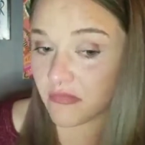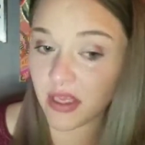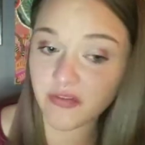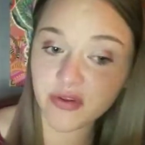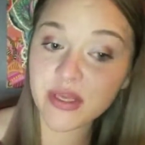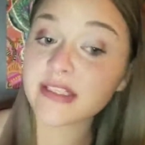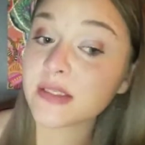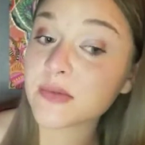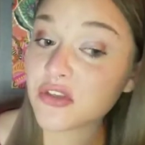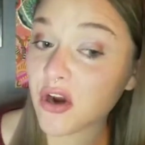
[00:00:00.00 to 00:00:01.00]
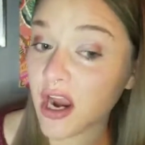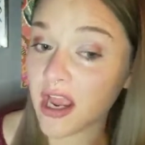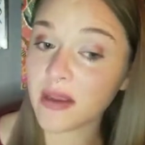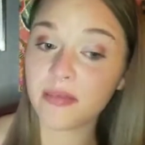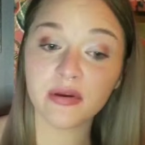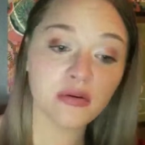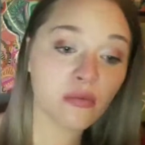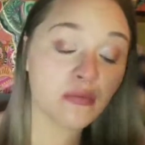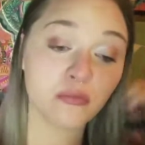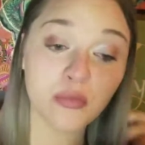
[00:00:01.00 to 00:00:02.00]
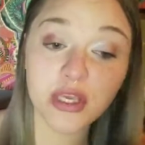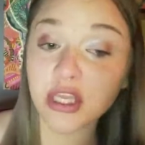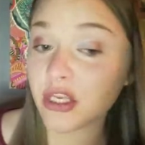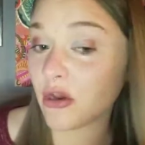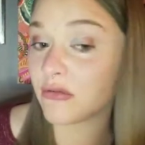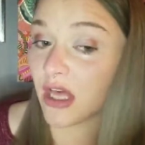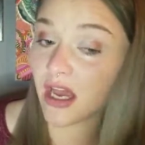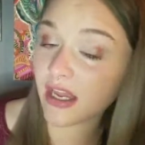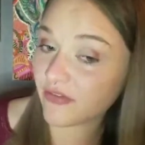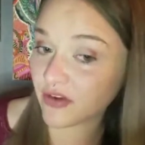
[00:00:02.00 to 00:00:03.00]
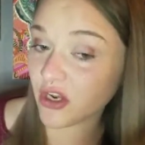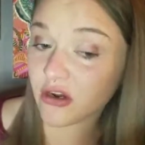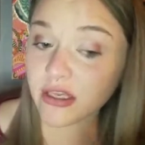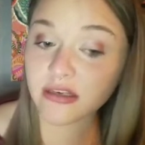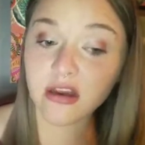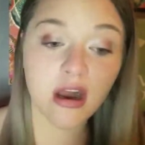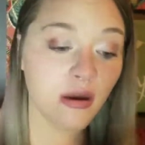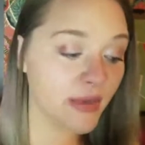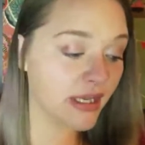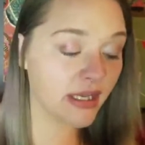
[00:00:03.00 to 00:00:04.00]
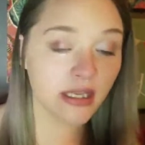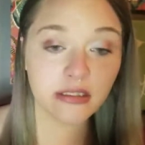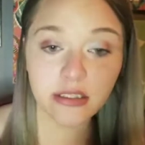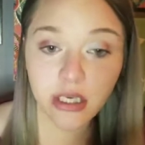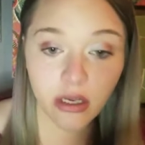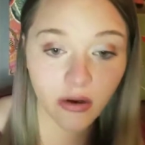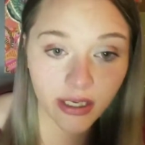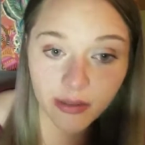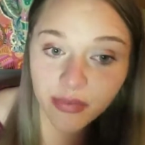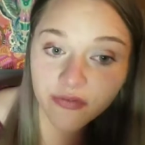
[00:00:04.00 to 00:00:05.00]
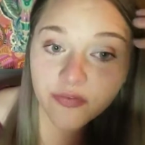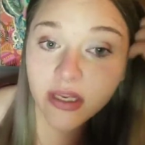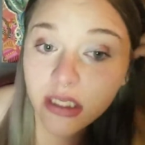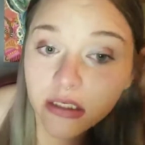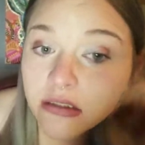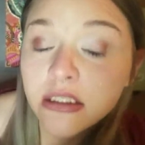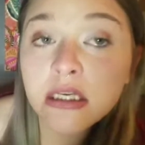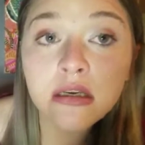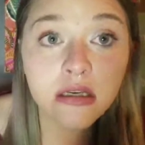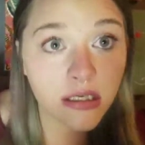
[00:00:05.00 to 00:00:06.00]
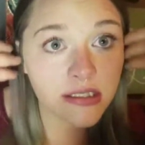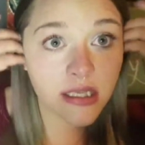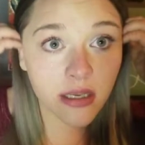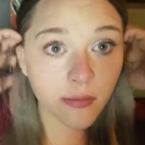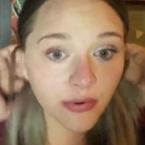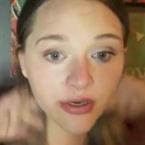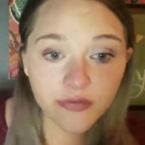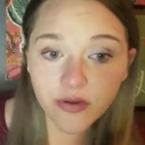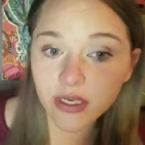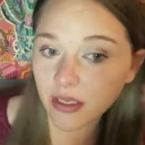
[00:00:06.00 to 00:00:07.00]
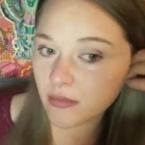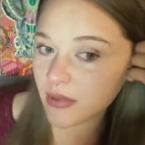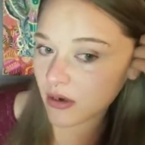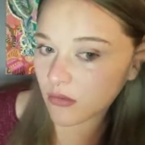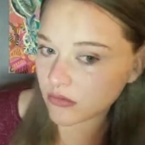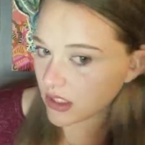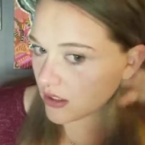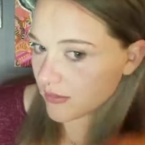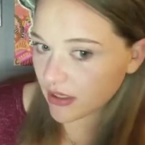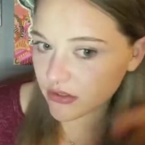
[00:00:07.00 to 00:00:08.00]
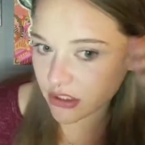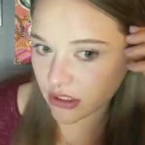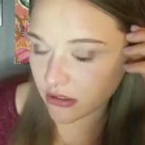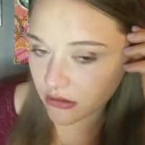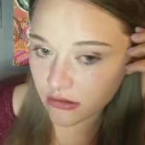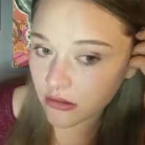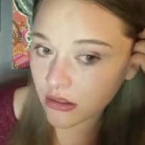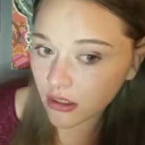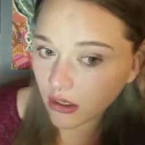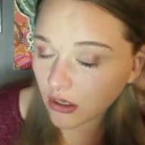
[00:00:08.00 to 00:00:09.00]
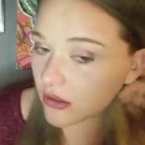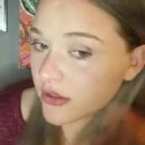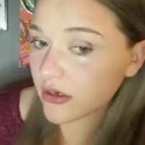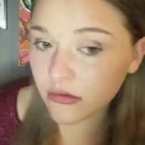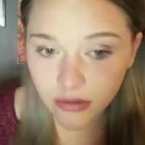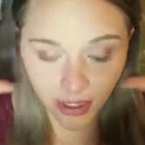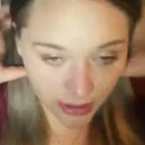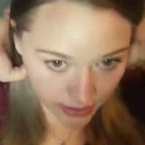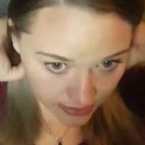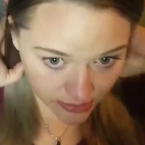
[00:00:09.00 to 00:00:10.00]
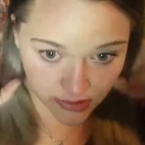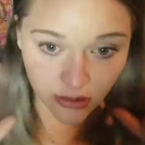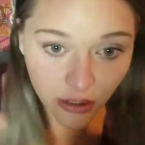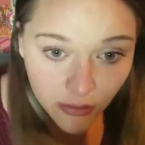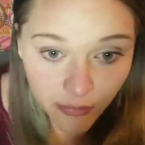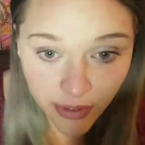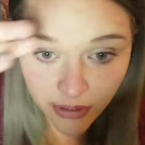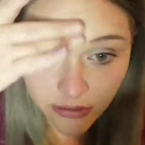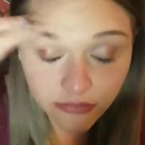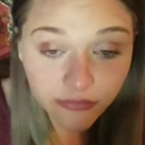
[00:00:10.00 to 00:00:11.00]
If you hit subscribe, we can go live and y'all can comment, and, you know, I can be funny. Because I am pretty funny, but I won't talk about Gina. Although, I need to start, but